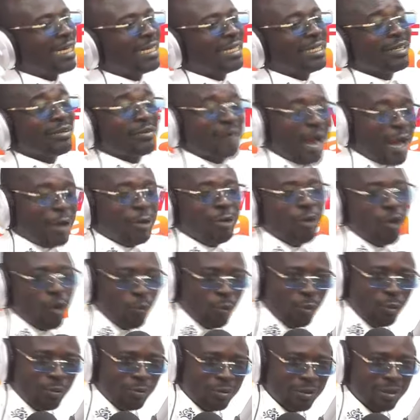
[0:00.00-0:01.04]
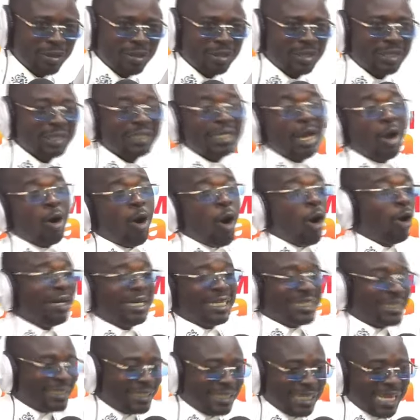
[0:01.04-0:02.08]
radio. The
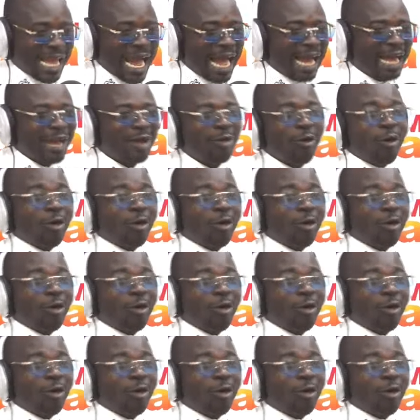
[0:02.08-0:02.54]
only seer or